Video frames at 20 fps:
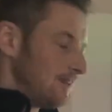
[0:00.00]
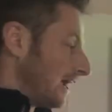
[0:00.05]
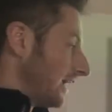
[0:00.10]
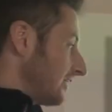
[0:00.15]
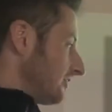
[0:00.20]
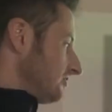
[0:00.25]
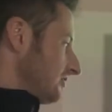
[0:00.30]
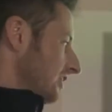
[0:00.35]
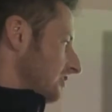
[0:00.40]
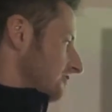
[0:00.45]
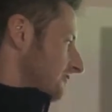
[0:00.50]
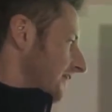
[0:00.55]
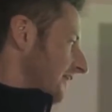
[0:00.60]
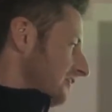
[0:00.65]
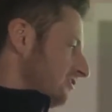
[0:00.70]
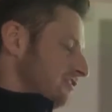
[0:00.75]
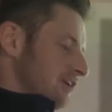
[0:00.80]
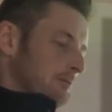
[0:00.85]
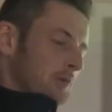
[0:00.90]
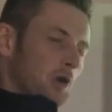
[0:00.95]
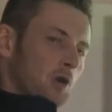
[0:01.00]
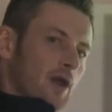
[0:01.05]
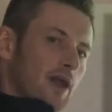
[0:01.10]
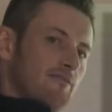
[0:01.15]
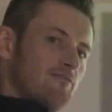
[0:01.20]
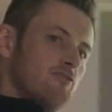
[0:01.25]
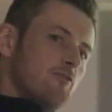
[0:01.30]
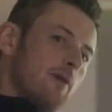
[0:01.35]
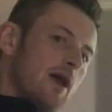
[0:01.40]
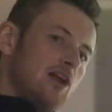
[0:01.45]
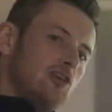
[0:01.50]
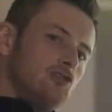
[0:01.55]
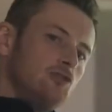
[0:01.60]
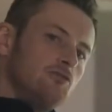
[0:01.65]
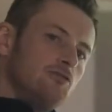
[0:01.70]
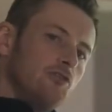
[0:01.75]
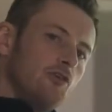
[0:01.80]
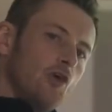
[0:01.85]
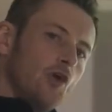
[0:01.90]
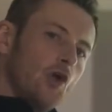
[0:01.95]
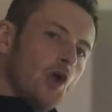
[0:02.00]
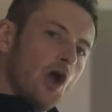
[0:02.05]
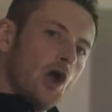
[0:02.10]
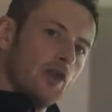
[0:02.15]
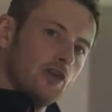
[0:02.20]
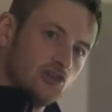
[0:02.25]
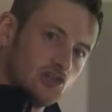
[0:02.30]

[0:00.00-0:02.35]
Like I say, it's very similar information for you